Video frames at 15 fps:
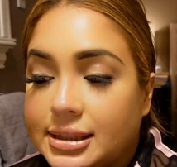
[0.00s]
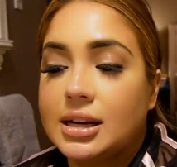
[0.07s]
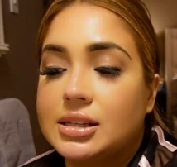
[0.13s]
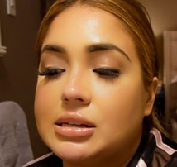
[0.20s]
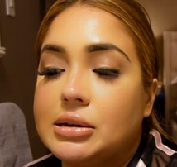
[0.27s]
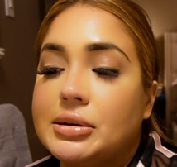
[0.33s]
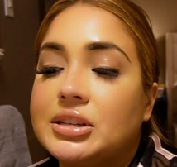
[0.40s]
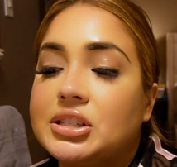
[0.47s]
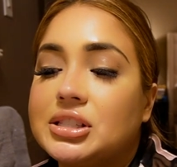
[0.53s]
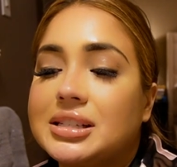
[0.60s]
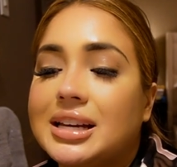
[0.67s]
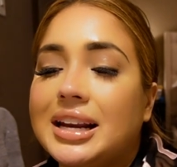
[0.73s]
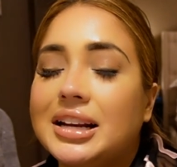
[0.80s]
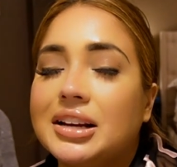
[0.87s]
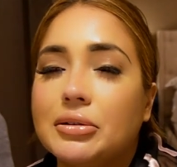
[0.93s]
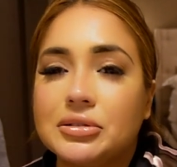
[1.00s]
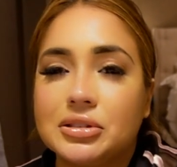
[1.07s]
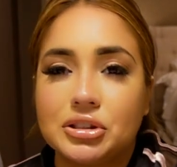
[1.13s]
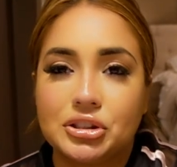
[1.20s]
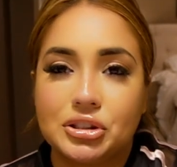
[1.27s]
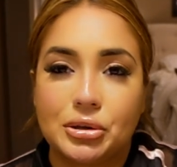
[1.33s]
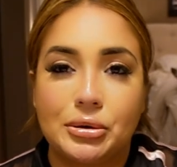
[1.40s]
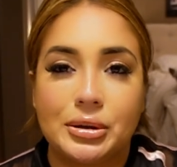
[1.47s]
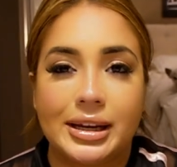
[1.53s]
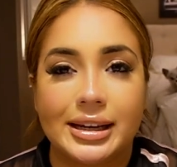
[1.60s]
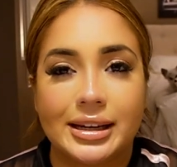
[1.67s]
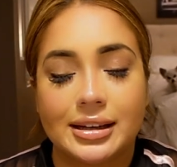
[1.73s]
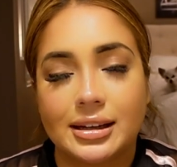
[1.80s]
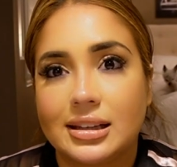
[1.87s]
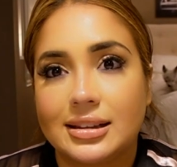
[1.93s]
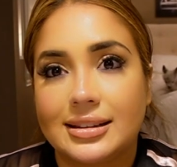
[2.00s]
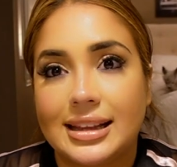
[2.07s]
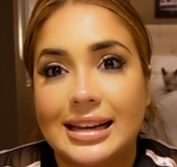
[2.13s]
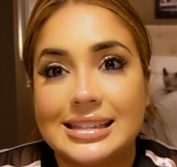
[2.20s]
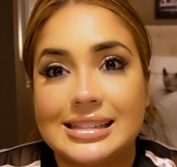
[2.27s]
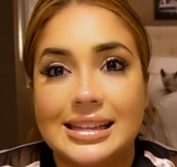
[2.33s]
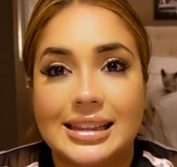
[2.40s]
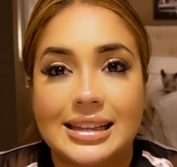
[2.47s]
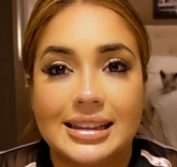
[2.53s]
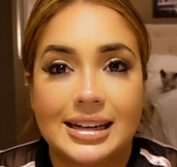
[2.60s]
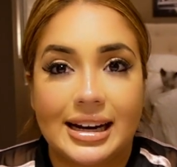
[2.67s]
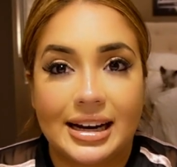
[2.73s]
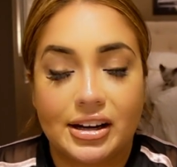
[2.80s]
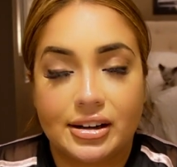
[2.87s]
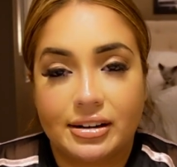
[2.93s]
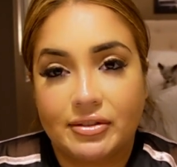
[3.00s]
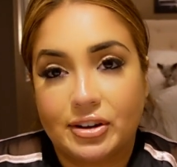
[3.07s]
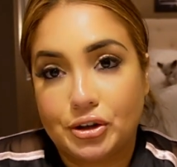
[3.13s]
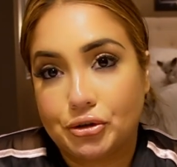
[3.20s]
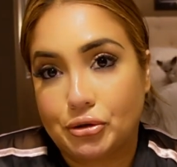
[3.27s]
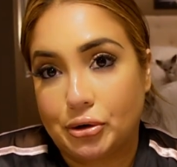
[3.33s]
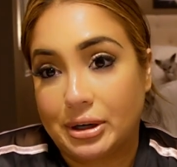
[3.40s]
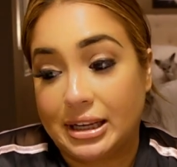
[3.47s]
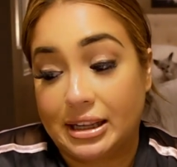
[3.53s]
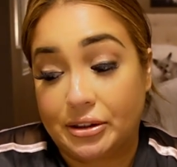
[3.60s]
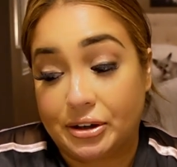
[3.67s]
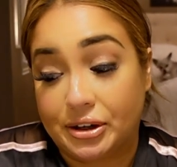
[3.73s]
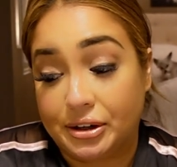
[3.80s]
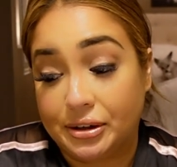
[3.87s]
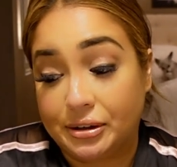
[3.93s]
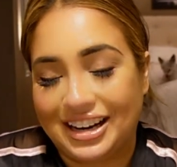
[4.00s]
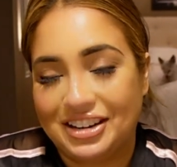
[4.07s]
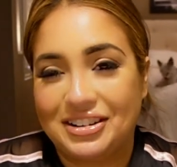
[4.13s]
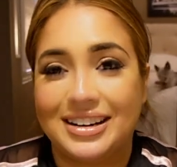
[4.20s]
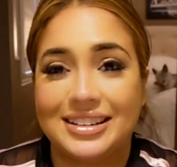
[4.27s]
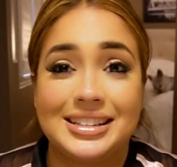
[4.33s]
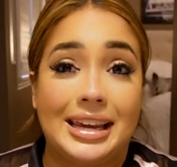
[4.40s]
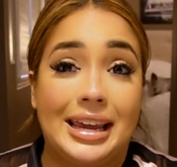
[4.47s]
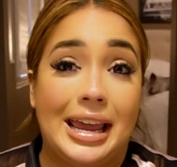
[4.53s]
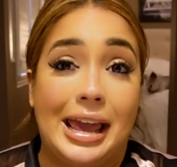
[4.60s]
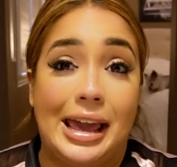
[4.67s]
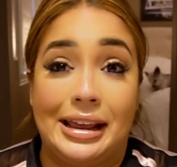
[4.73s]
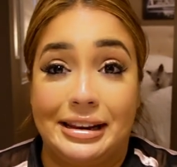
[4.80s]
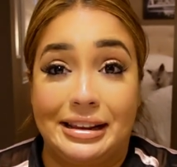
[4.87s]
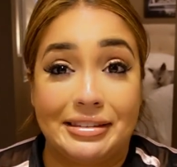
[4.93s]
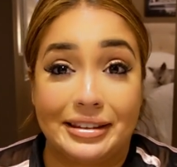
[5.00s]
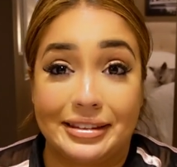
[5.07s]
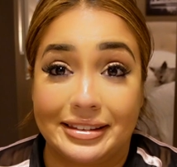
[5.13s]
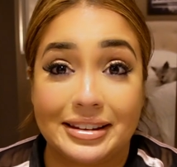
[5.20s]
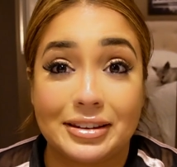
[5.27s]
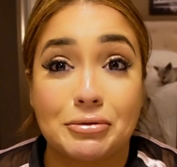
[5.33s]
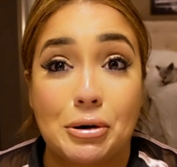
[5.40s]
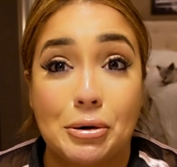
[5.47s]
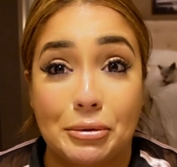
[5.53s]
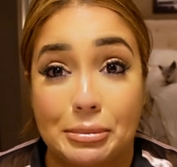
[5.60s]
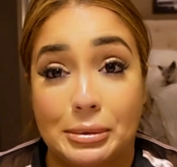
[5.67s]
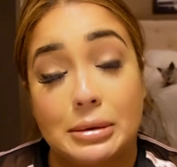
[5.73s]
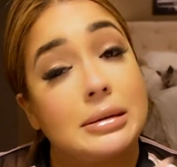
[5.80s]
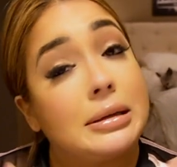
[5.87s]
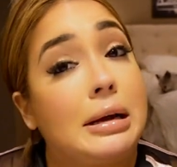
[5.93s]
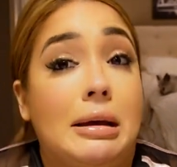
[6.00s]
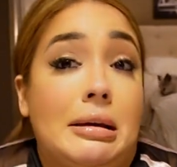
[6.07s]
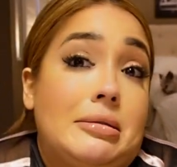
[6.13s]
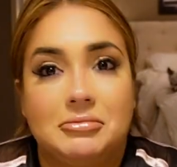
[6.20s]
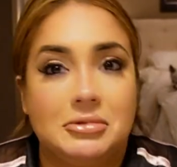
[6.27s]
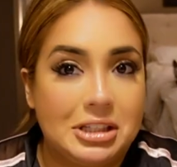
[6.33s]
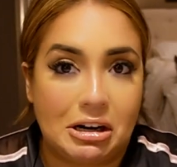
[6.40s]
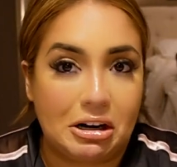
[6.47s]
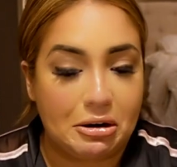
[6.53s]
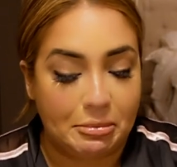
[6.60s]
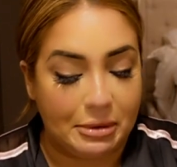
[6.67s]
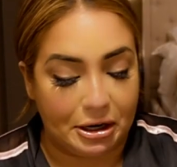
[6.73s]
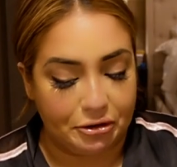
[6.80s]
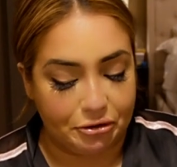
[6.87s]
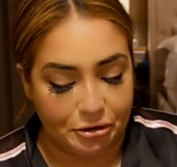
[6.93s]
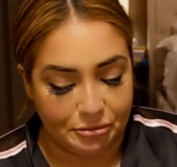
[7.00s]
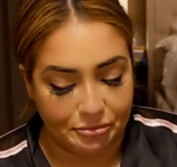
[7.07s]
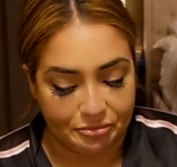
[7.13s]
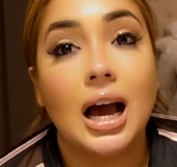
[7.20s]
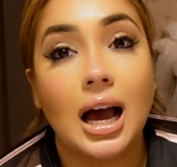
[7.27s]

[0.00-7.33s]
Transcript: So it just kind of goes to show that's nothing that I could have controlled either. I'm trying to say anything that's wrong with me was out of my control.